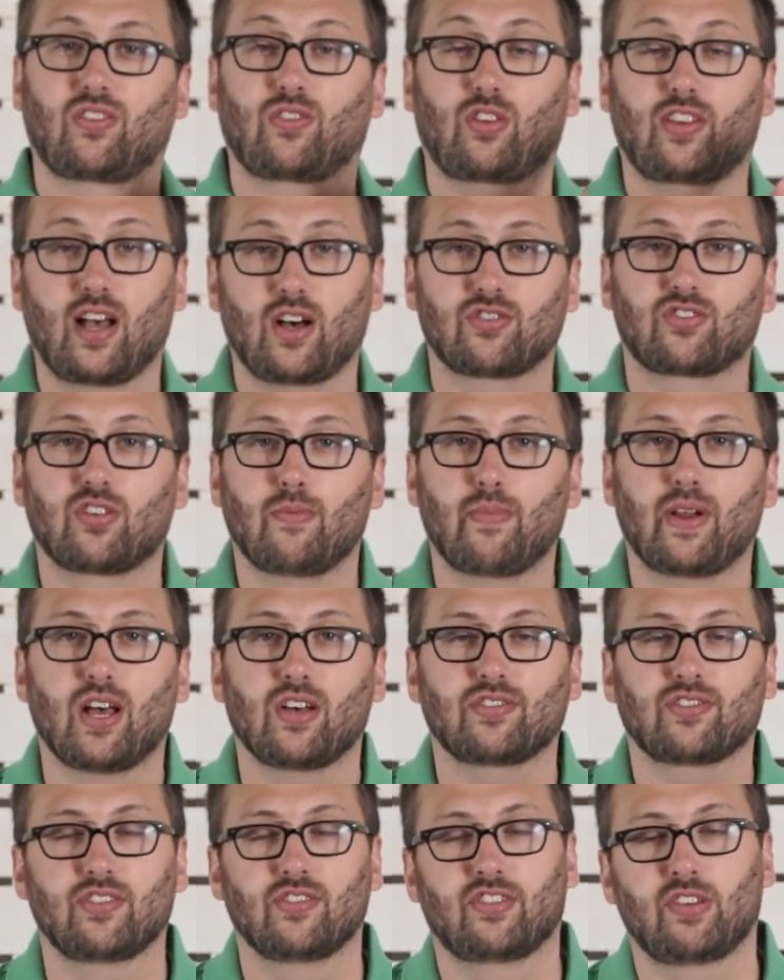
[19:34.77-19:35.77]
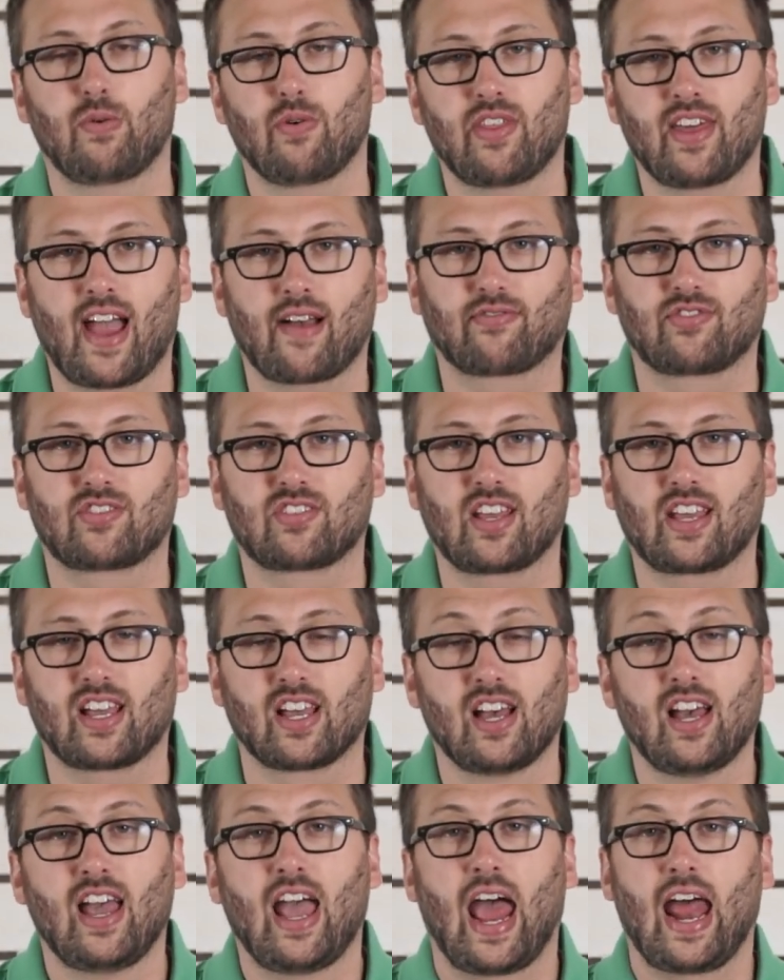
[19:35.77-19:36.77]
Tell somebody else and see what they have to say.
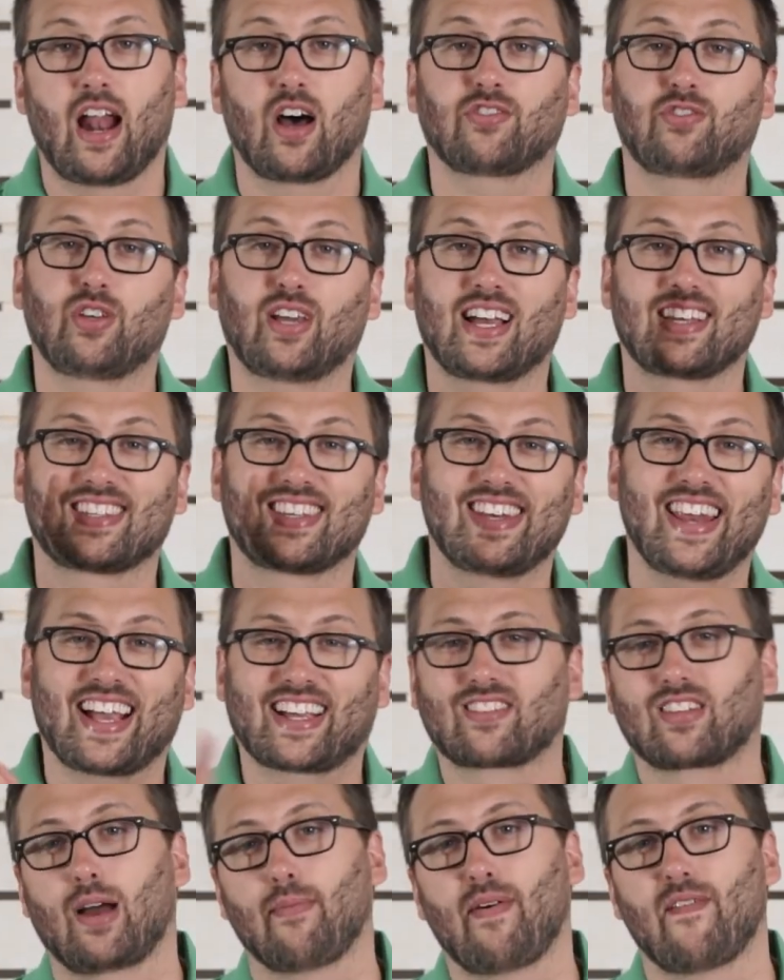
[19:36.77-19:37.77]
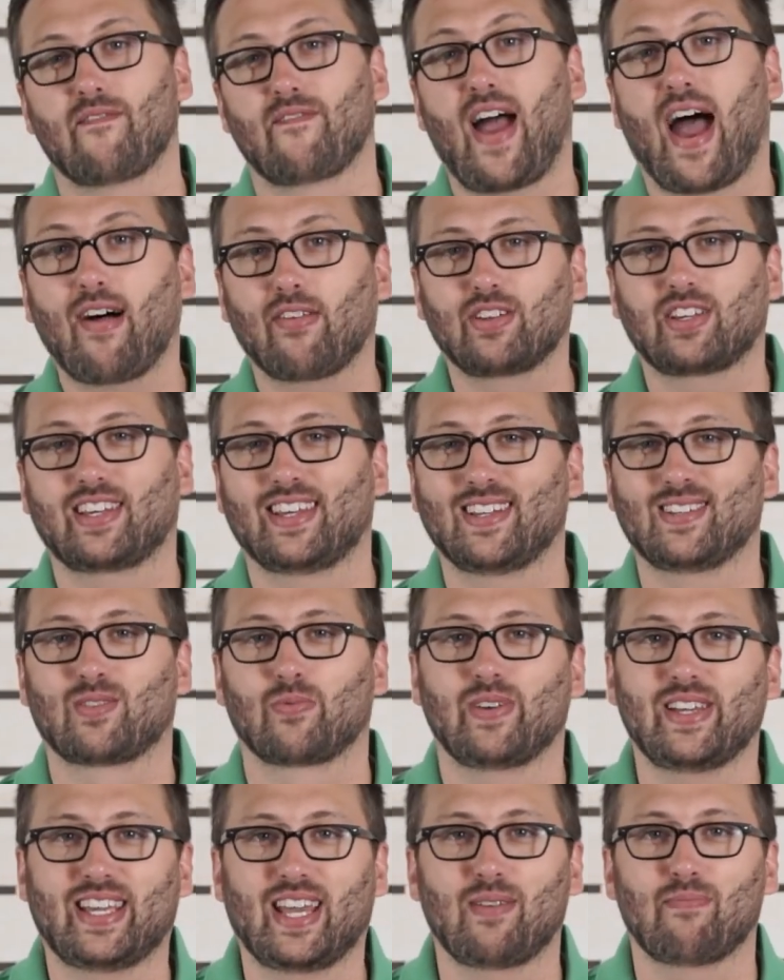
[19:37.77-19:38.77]
And I'll see you guys next time at Valley Kids
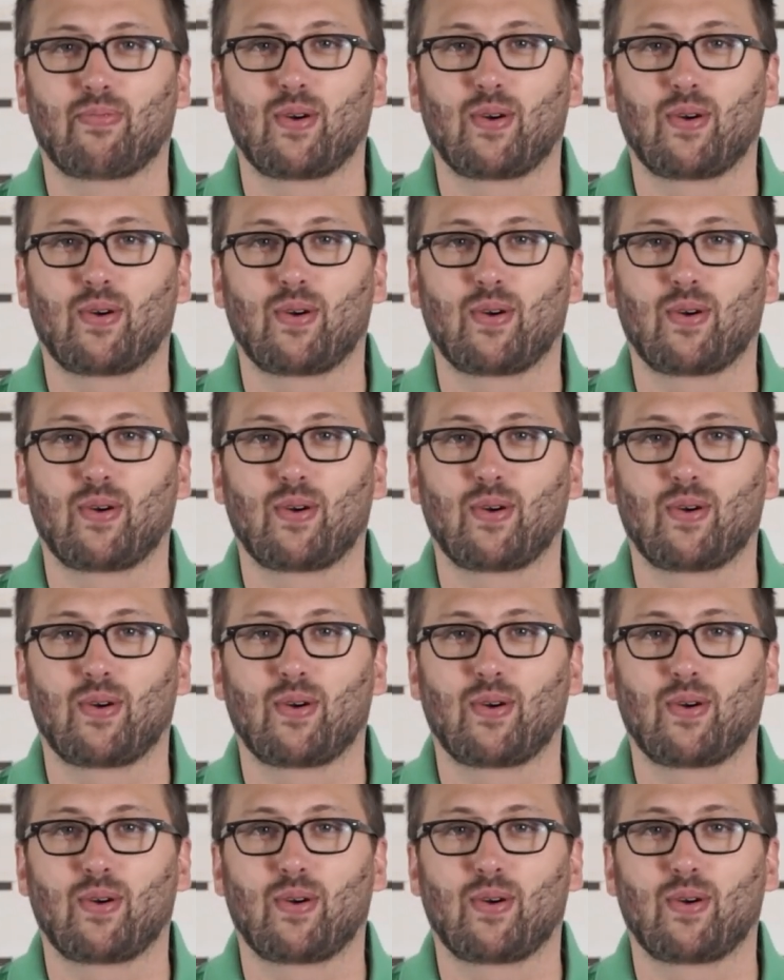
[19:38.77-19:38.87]
Weekend